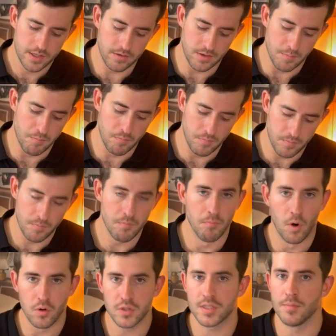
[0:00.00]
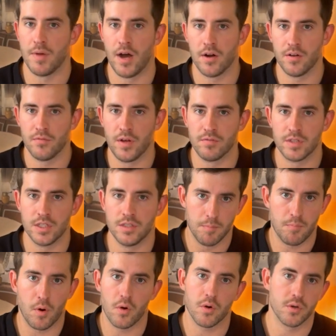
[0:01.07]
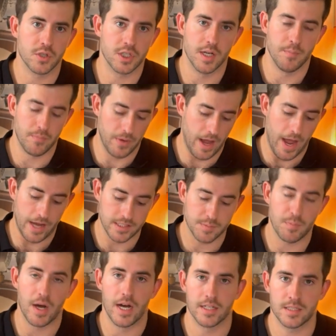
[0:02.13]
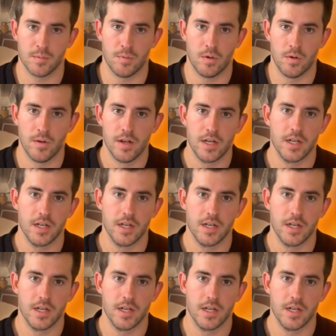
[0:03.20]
the most amount of every partnership as possible.